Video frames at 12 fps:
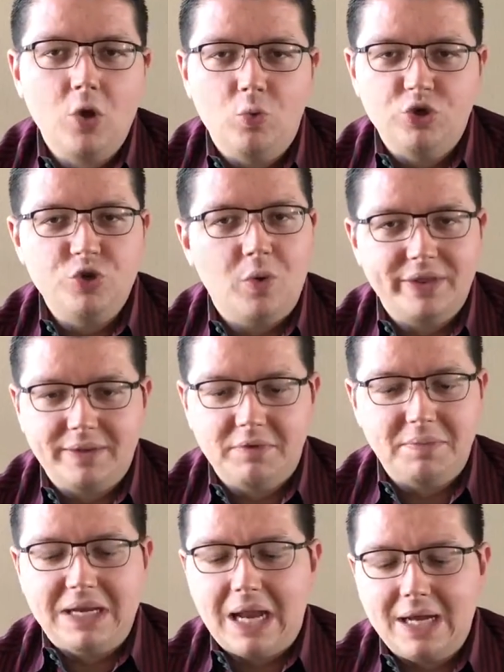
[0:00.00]
Would you want them to
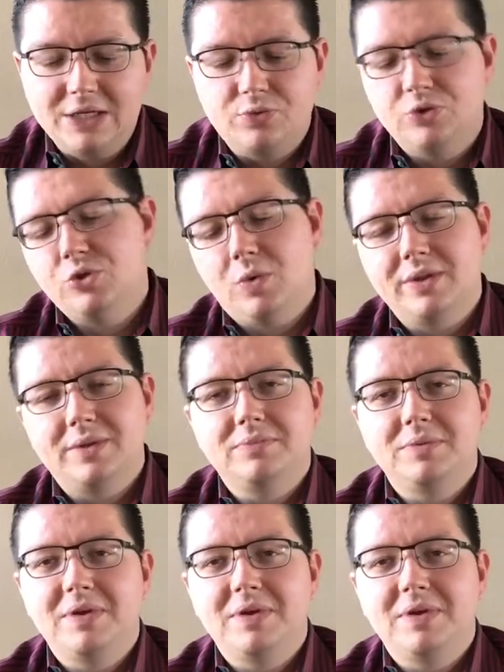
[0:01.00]
be nice? Would you want them to